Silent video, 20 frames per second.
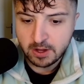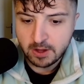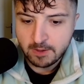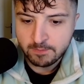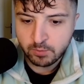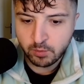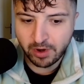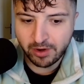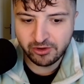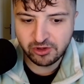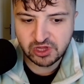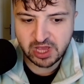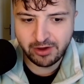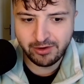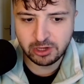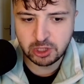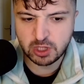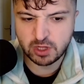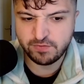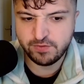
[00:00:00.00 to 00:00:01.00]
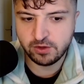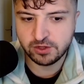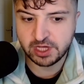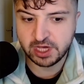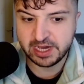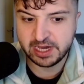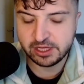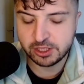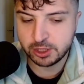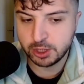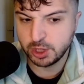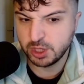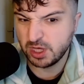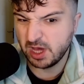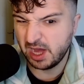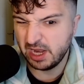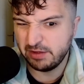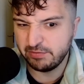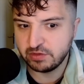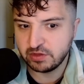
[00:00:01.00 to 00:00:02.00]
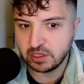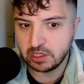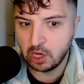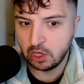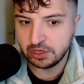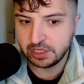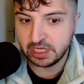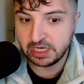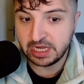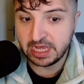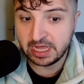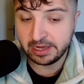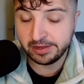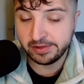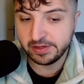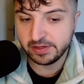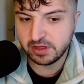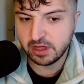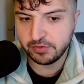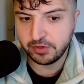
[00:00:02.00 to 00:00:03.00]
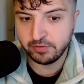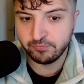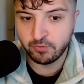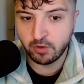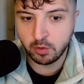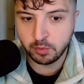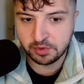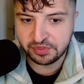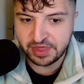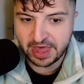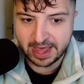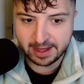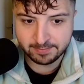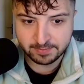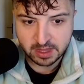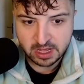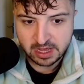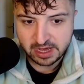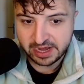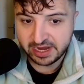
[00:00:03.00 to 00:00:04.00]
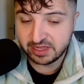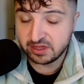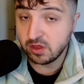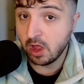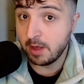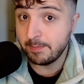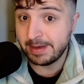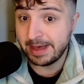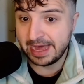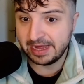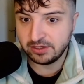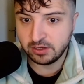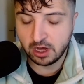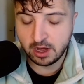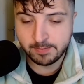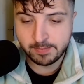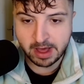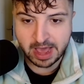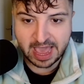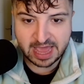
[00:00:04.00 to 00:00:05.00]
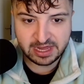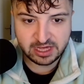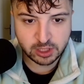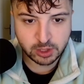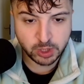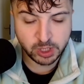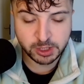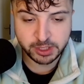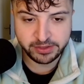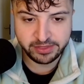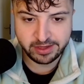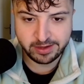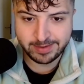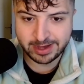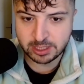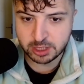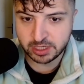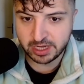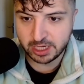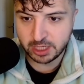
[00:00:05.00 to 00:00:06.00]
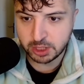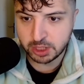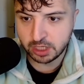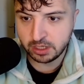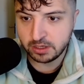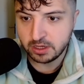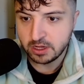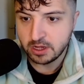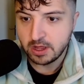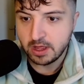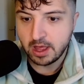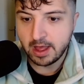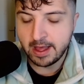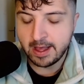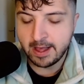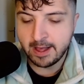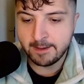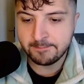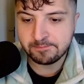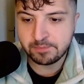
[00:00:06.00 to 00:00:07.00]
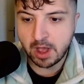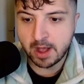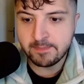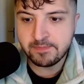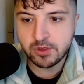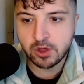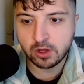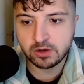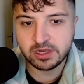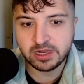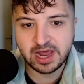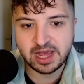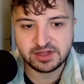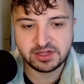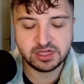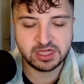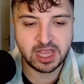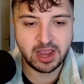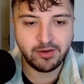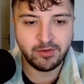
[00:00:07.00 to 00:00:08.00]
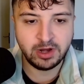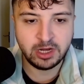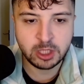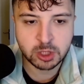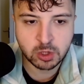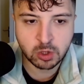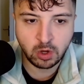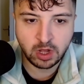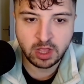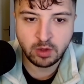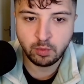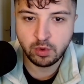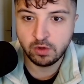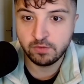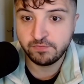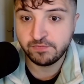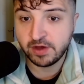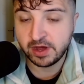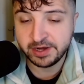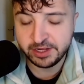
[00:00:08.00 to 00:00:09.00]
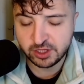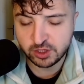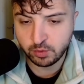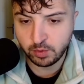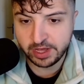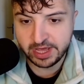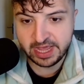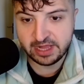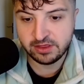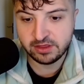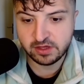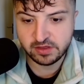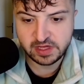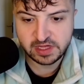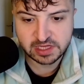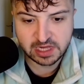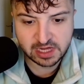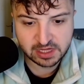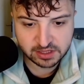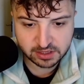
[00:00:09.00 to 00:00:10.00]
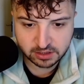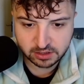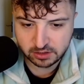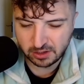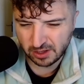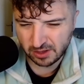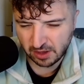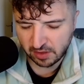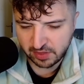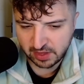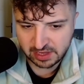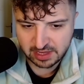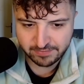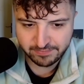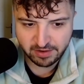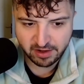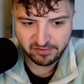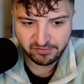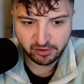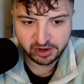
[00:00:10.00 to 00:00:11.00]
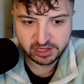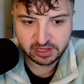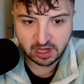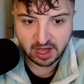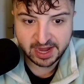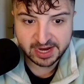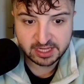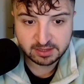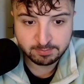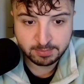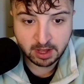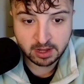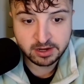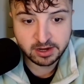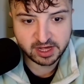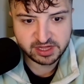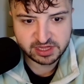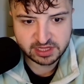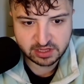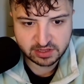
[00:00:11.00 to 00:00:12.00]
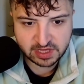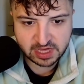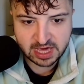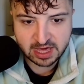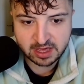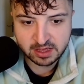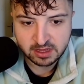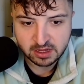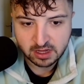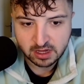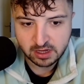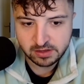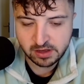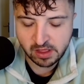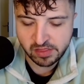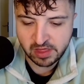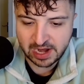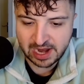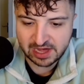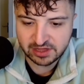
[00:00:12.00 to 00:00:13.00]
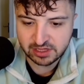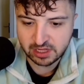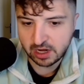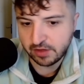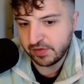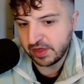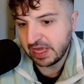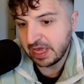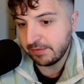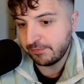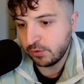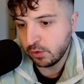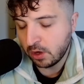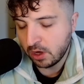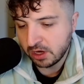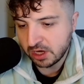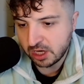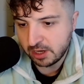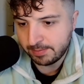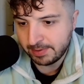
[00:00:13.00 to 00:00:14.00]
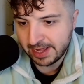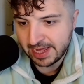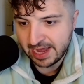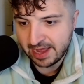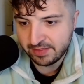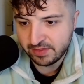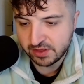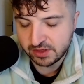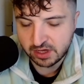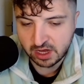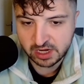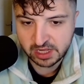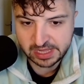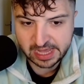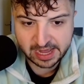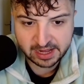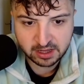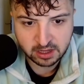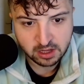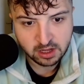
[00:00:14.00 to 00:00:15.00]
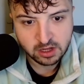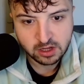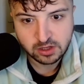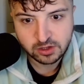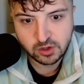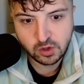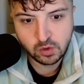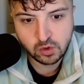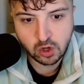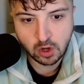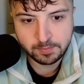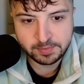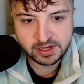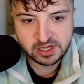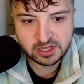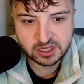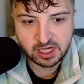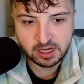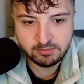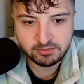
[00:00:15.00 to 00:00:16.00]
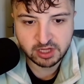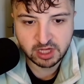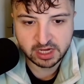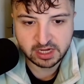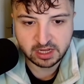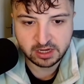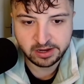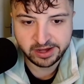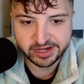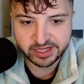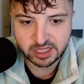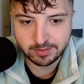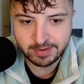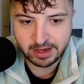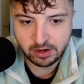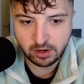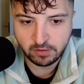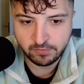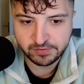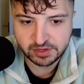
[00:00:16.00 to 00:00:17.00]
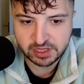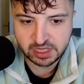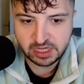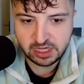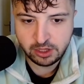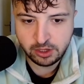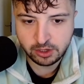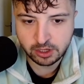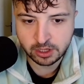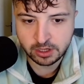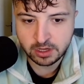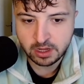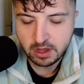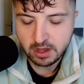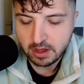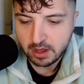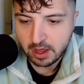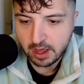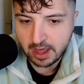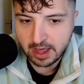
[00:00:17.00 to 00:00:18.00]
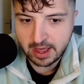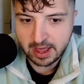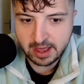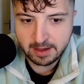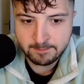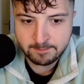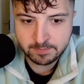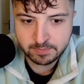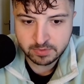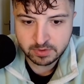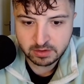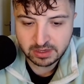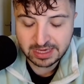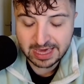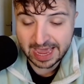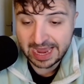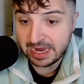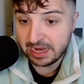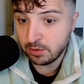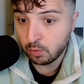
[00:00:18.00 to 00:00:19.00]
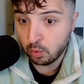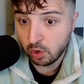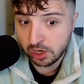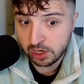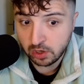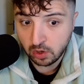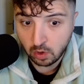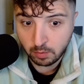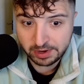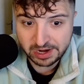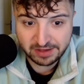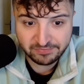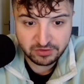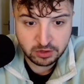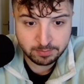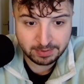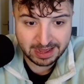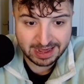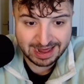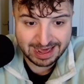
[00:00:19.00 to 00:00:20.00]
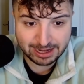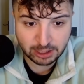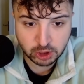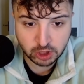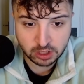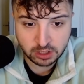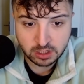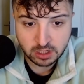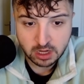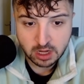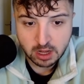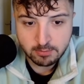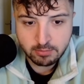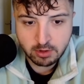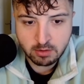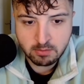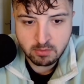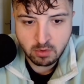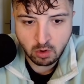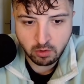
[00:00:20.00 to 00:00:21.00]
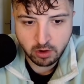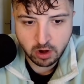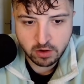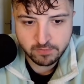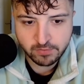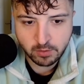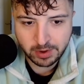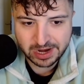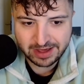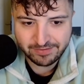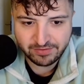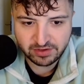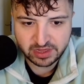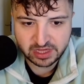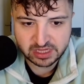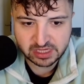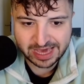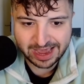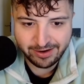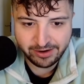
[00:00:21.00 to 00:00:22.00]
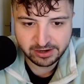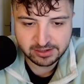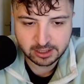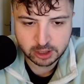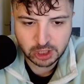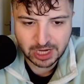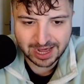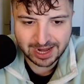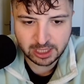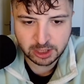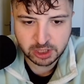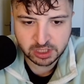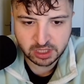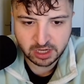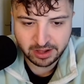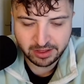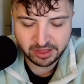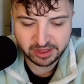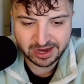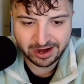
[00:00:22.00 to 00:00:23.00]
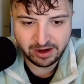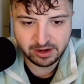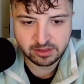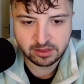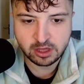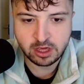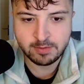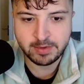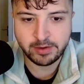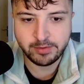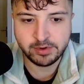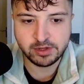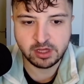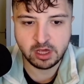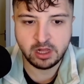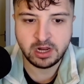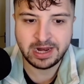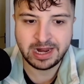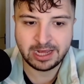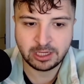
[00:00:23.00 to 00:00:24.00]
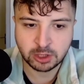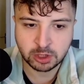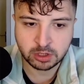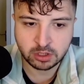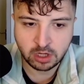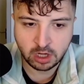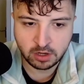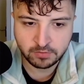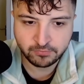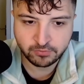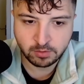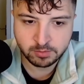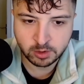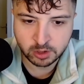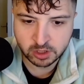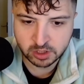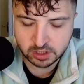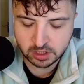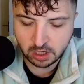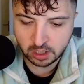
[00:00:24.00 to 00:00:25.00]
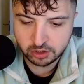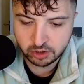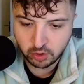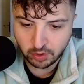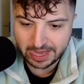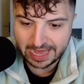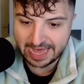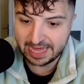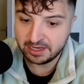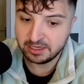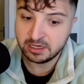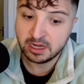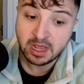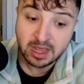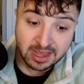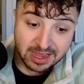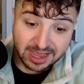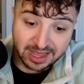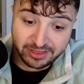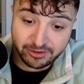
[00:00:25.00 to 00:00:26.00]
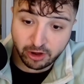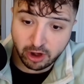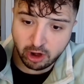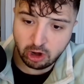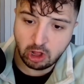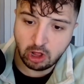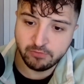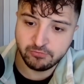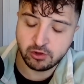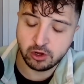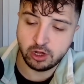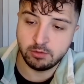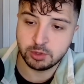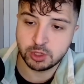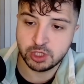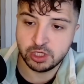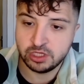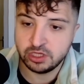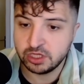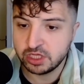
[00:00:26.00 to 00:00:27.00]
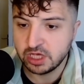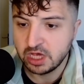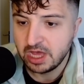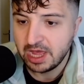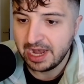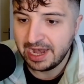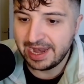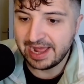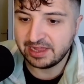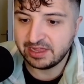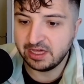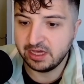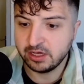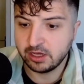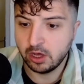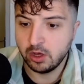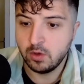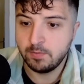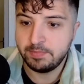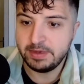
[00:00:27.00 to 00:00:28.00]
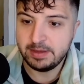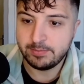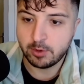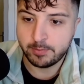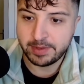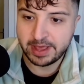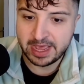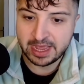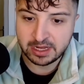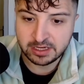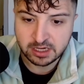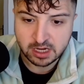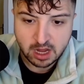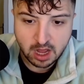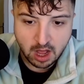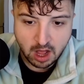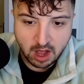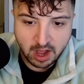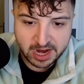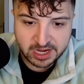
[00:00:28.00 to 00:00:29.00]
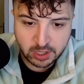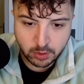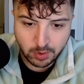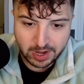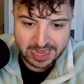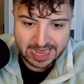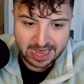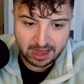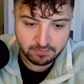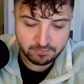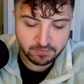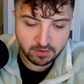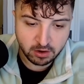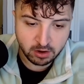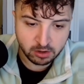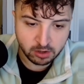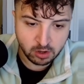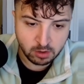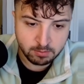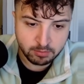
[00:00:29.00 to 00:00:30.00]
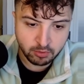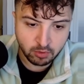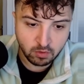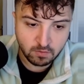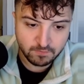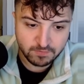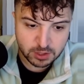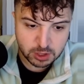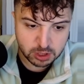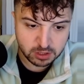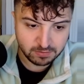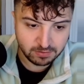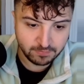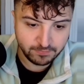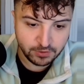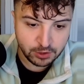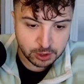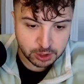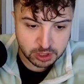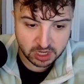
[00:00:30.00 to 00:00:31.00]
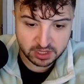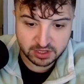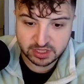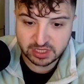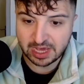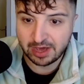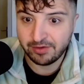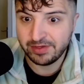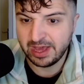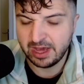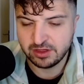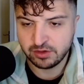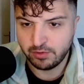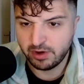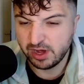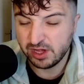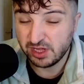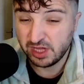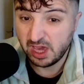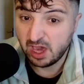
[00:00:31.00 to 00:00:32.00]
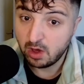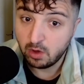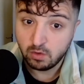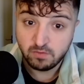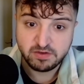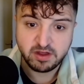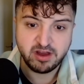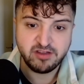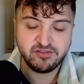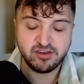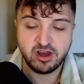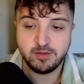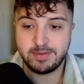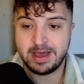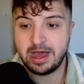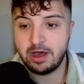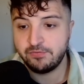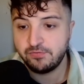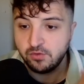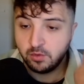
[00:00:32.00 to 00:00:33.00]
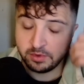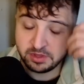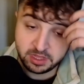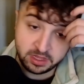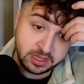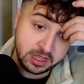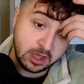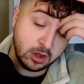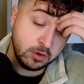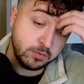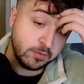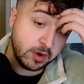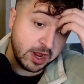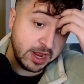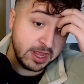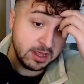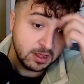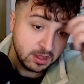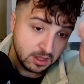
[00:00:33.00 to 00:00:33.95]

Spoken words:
Whereas here, it just feels like it's just kind of slotted in. And there's nothing wrong with that. It's not a bad card by any stretch of the imagination. I'm not necessarily sure it will find its way into these lists because I think they're very, very tight. But nice to see it nonetheless. And I think if you are going to play it in this kind of deck, 2 copies seems like a nice amount. Obviously, you can gain 1 lore whenever you play an action. But moreover, whenever this character challenges another character, you may return an action card from your discard to your hand. And there are a lot of good options. Let It Go, Be Prepared, Hide Away, How Far I Go, Brawl, Vision of the Future, and Sail the Azurite Sea are all very, very powerful within their own right.